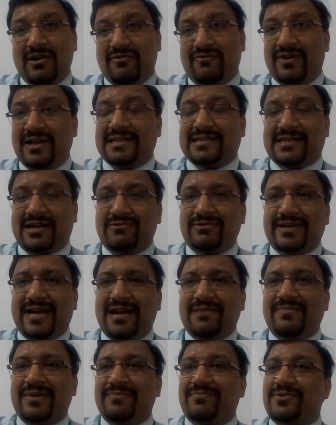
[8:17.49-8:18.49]
Well, sound
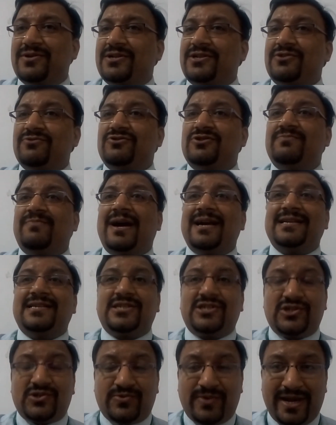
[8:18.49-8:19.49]
can be produced by
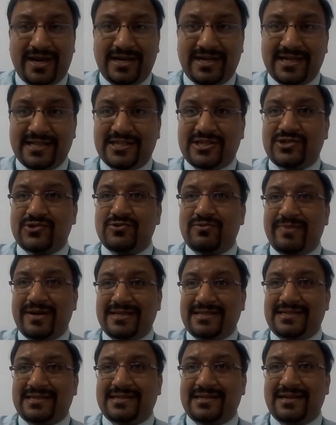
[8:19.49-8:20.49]
stringed
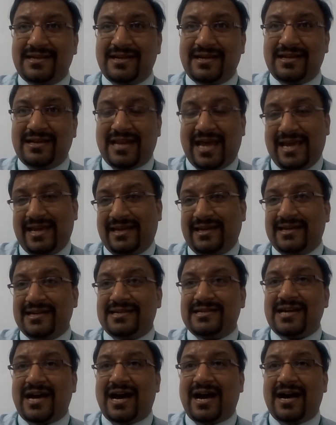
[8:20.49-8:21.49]
instruments like
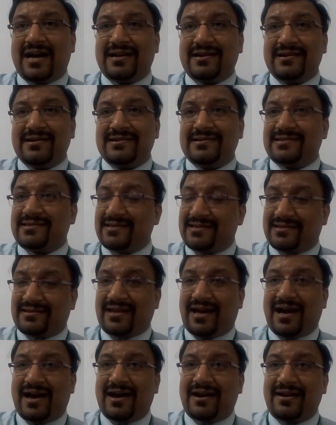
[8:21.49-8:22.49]
guitar,
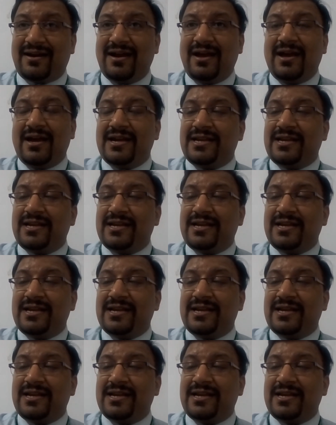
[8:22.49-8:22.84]
sitar.